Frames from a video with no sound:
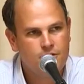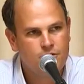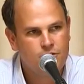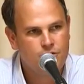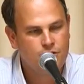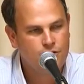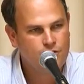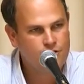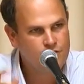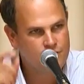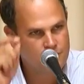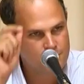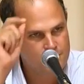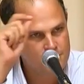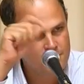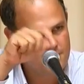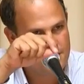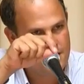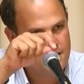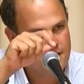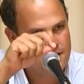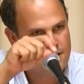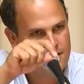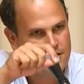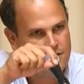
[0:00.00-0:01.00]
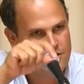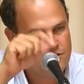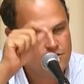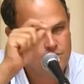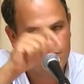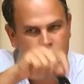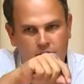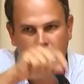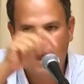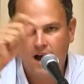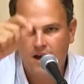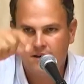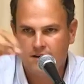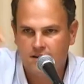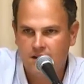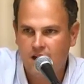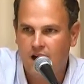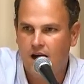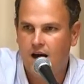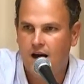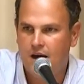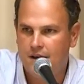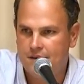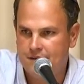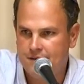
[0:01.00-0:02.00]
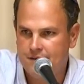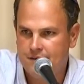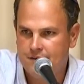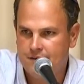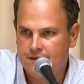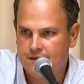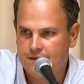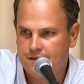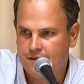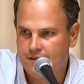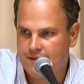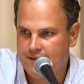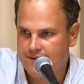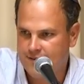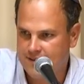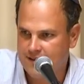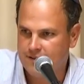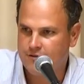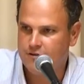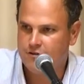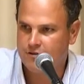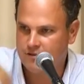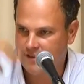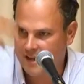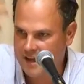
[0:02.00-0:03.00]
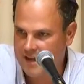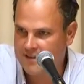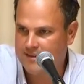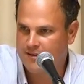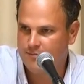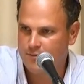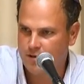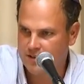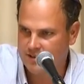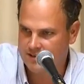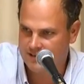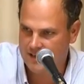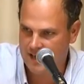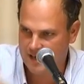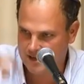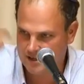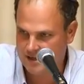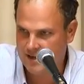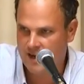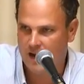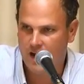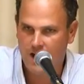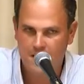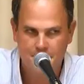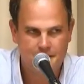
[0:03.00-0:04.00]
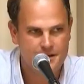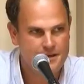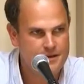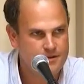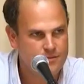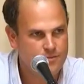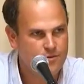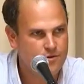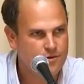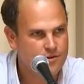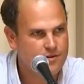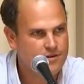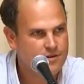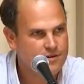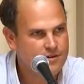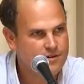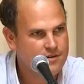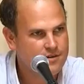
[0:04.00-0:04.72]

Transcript: turns him into not God. Because if it's understandable, it's not God anymore.